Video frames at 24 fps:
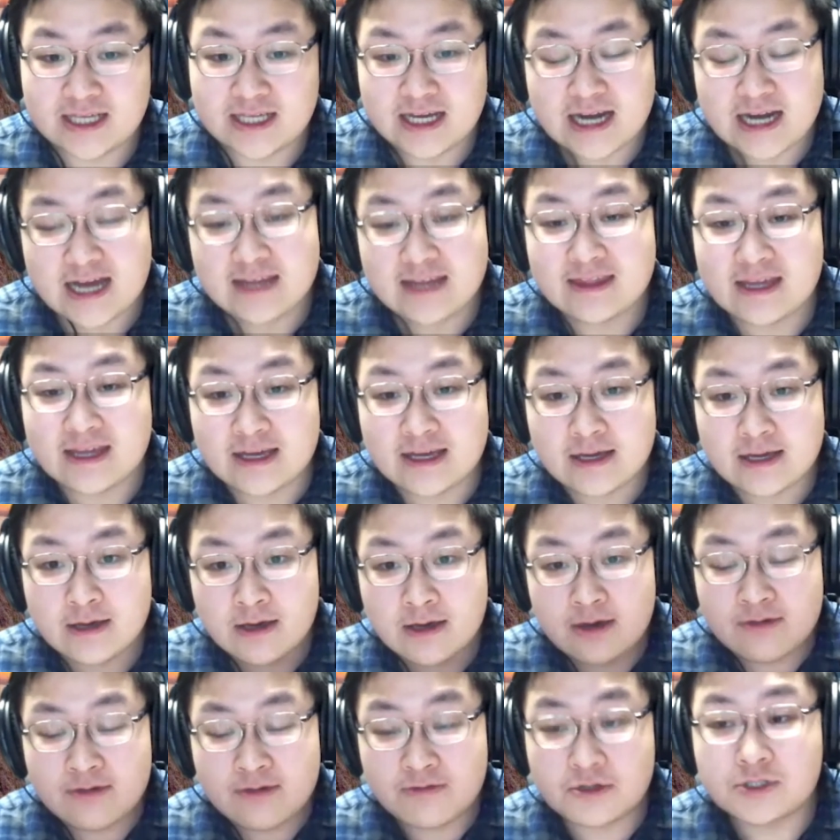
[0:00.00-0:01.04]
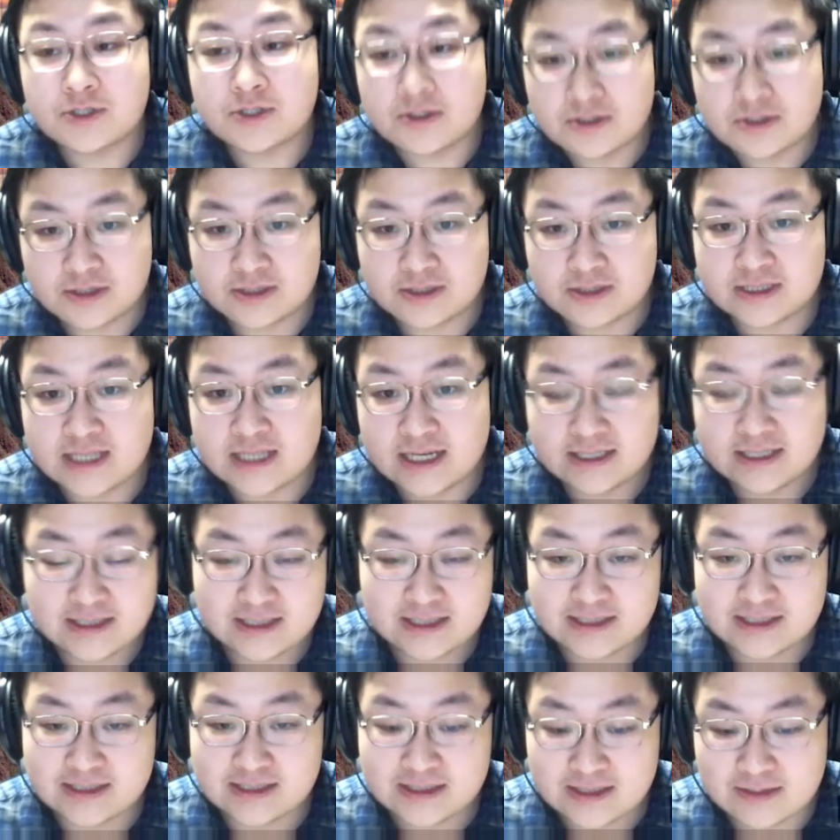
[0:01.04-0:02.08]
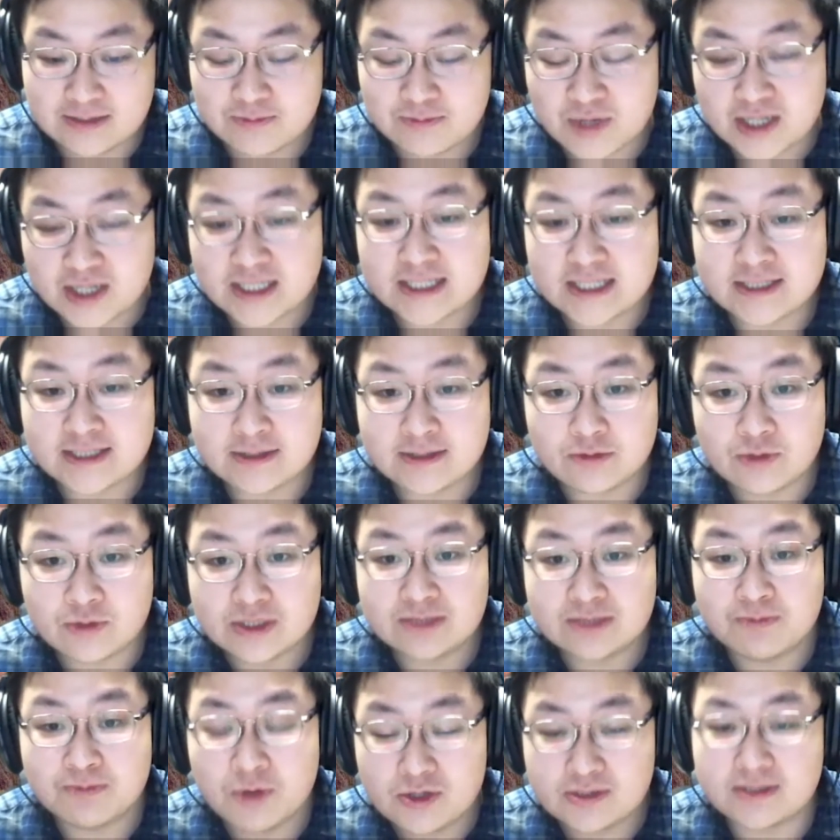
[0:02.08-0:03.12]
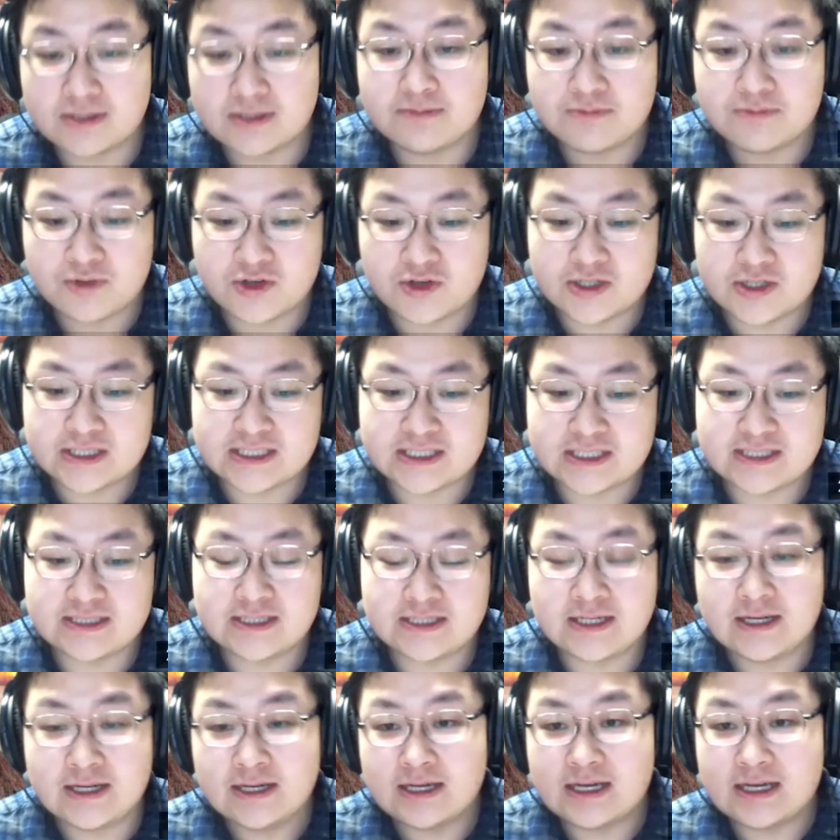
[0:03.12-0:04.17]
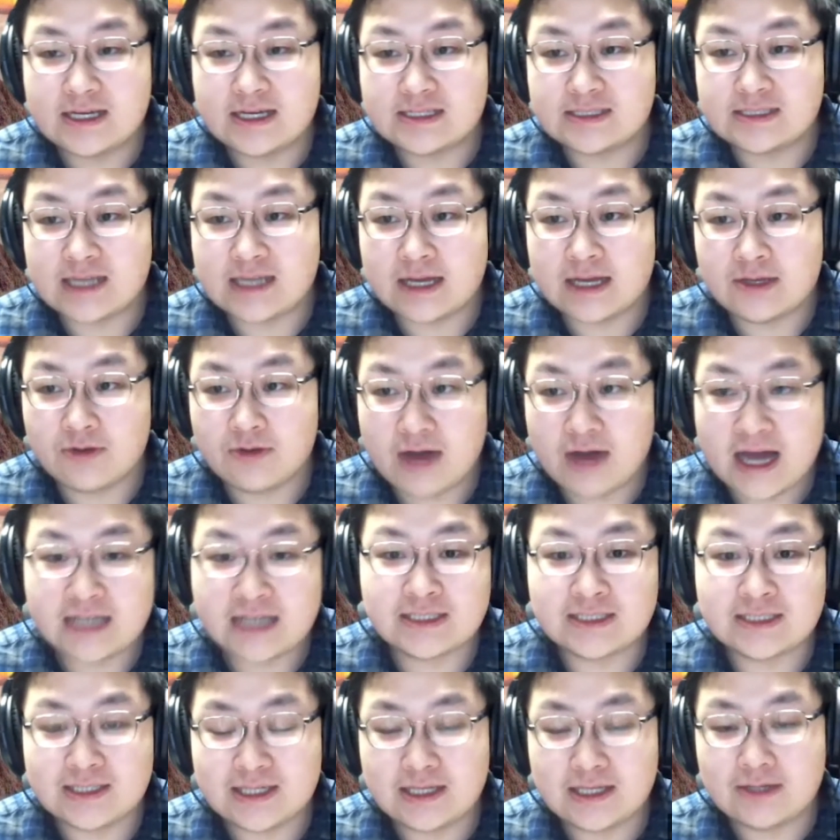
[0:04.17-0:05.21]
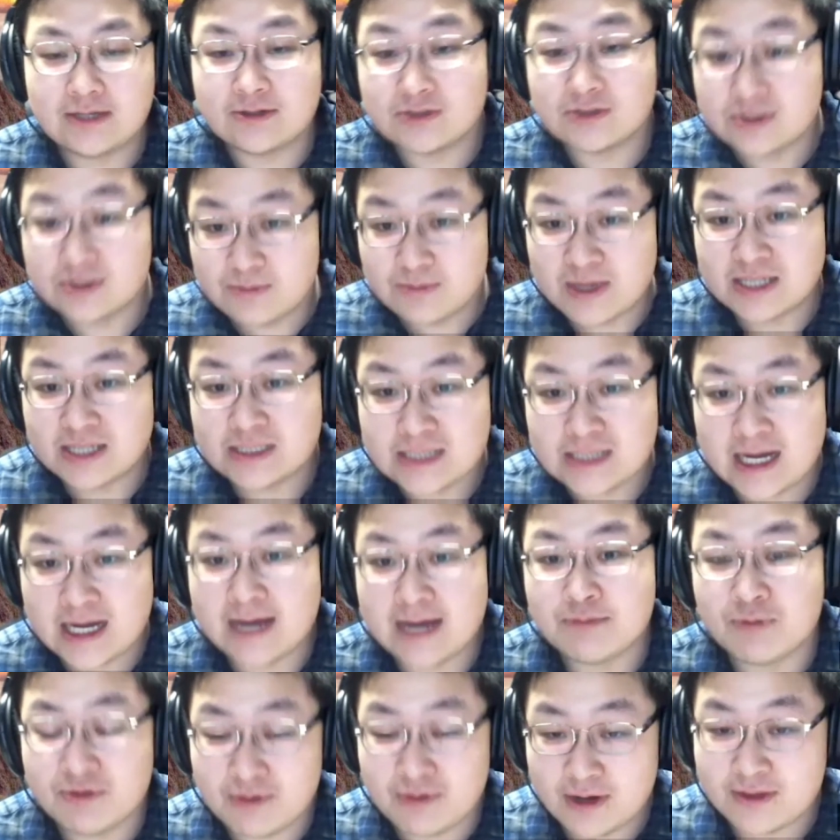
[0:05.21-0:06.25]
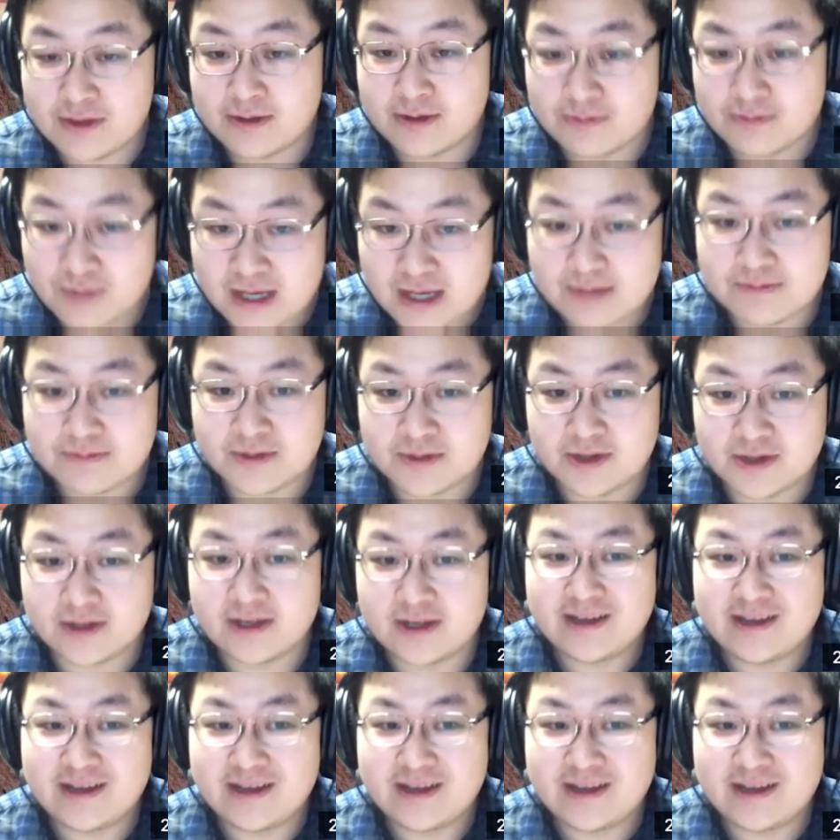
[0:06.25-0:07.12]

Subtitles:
And I think for social scientists in particular, what's most important is that you actually spend time with other people,